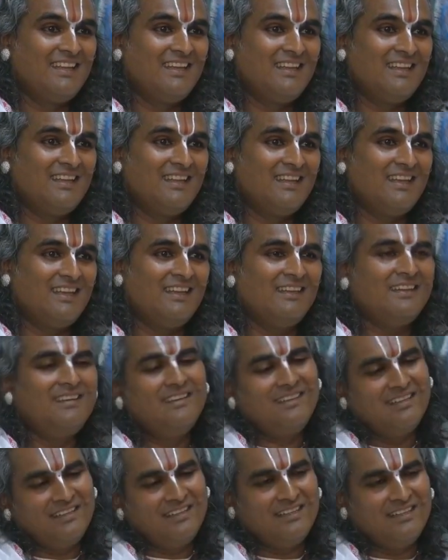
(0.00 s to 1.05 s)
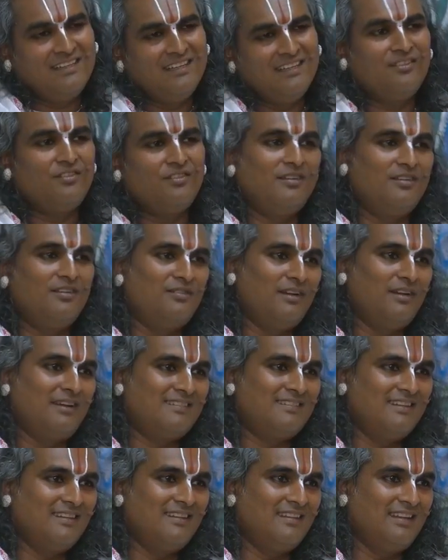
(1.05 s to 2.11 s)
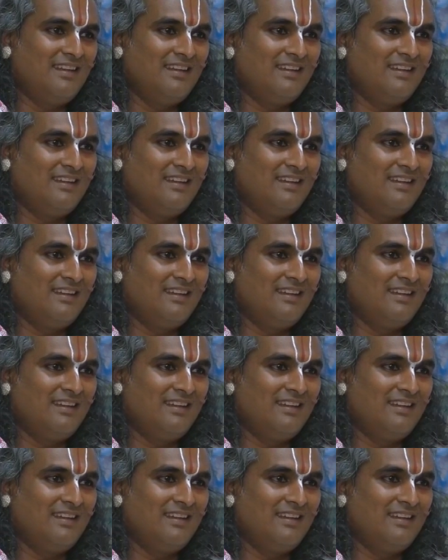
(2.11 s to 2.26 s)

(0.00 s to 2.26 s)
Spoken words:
And he rested there.